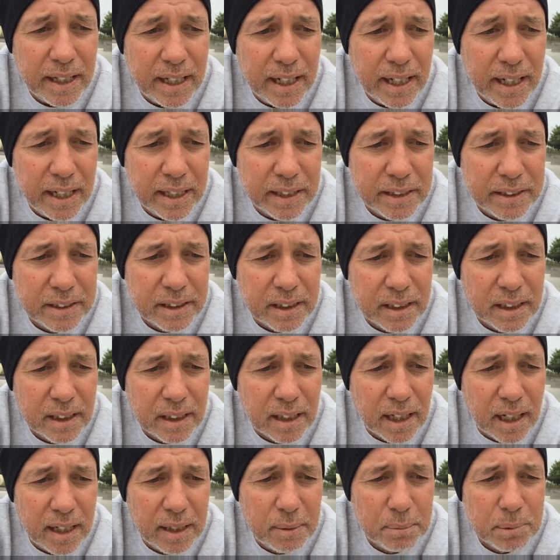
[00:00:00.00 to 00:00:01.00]
and
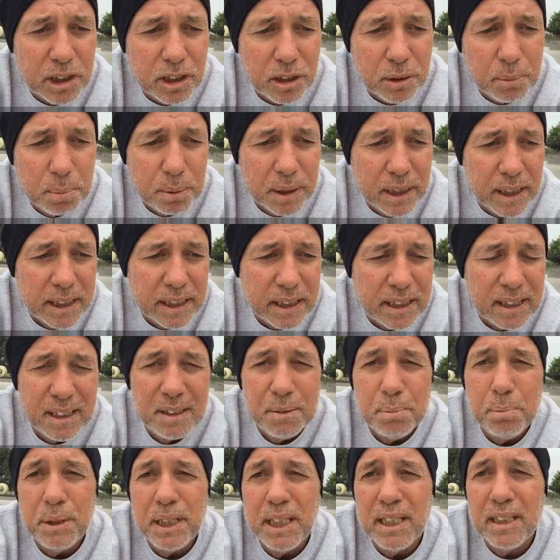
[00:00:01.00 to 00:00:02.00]
I'm so blessed
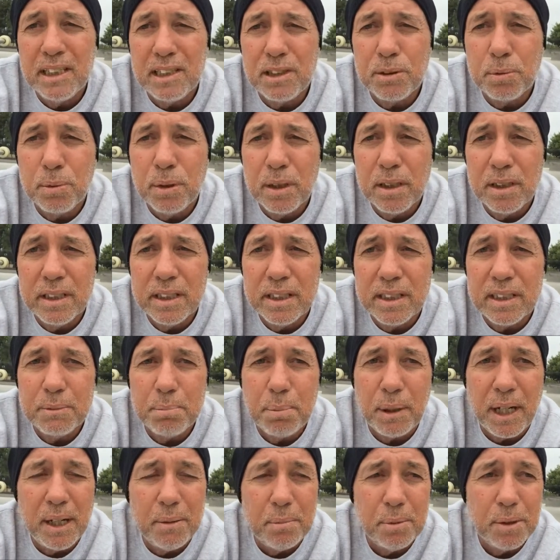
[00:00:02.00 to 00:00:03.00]
to be in His Word, in His
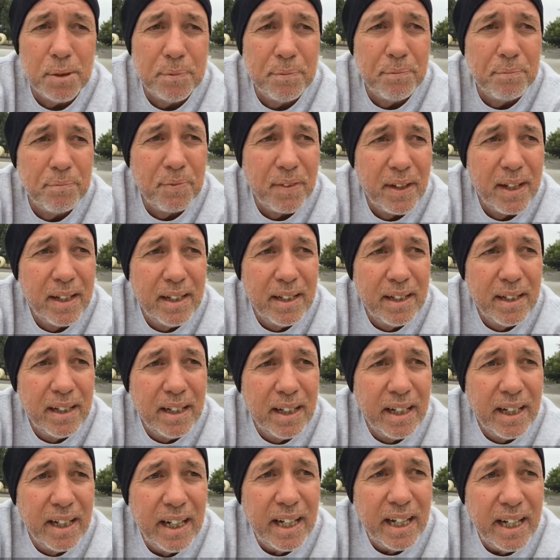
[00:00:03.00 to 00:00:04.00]
Bible,
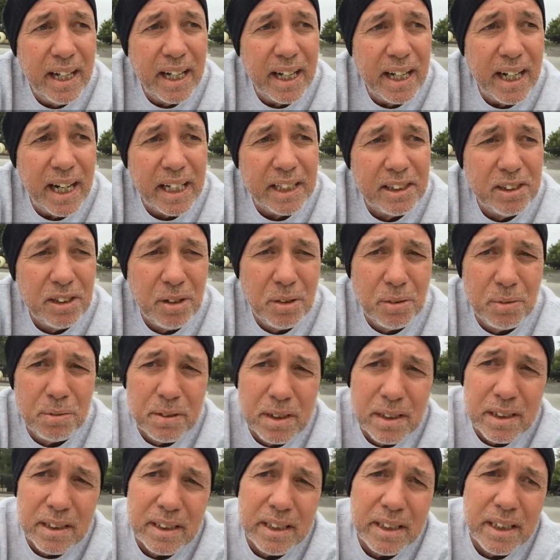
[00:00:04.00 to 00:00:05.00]
and I don't
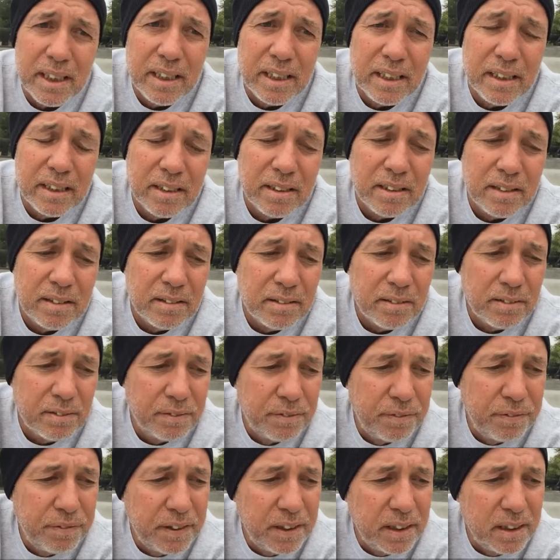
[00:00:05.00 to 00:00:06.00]
really
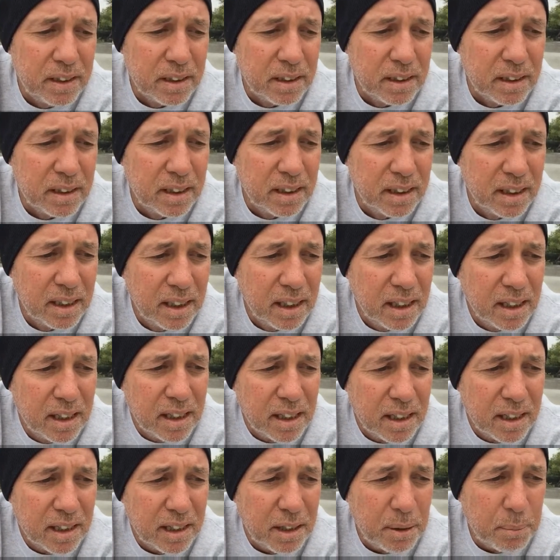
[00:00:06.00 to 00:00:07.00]
feel
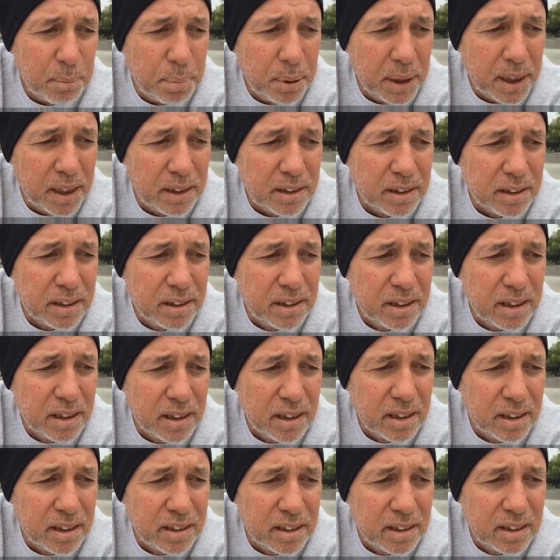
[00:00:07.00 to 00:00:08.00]
compelled
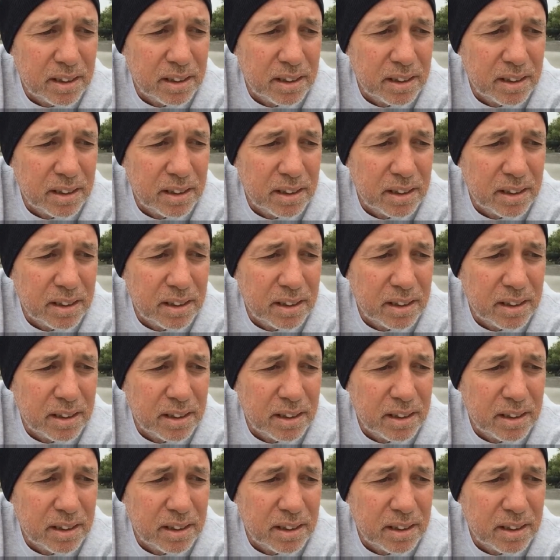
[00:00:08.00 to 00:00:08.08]
to